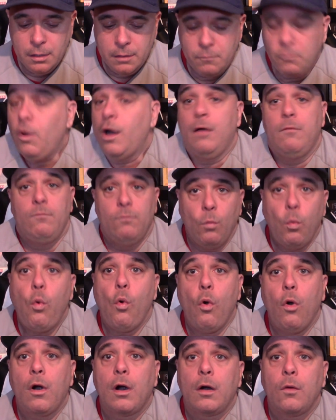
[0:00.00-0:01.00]
Well,
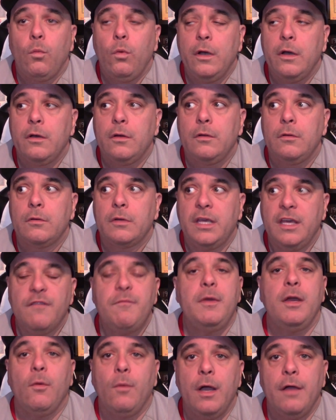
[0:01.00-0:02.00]
WAR will give
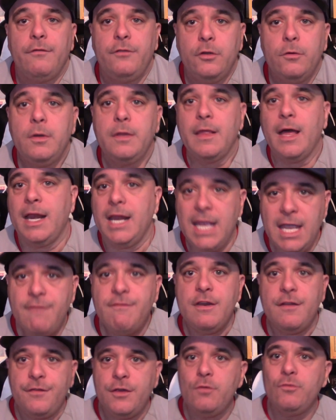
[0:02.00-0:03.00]
me a way of doing that.
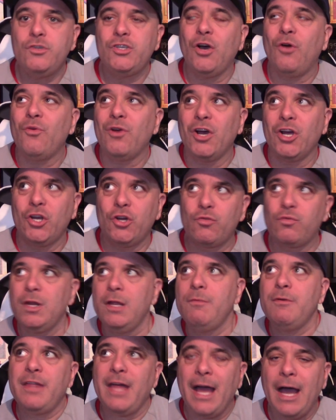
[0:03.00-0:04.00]
Even if you don't agree
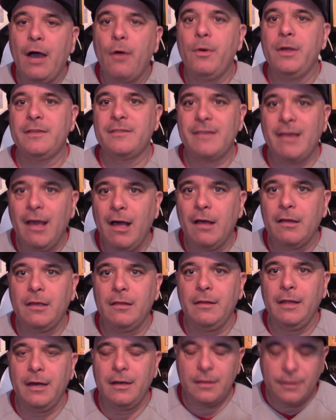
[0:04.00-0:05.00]
with how it's
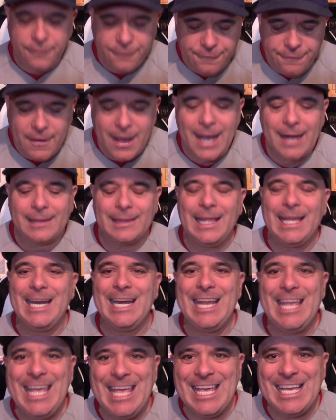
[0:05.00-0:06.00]
calculated, the fact that
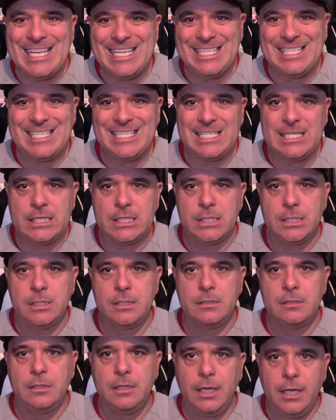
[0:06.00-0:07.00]
it is
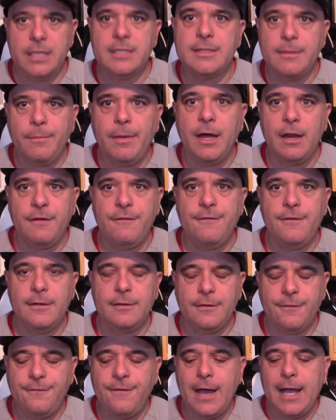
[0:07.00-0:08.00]
a benefit.
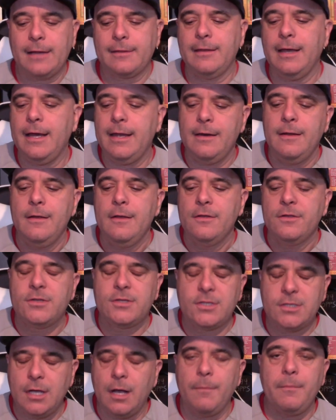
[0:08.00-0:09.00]
The fact that
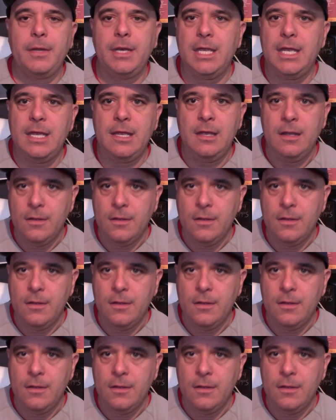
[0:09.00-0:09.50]
somebody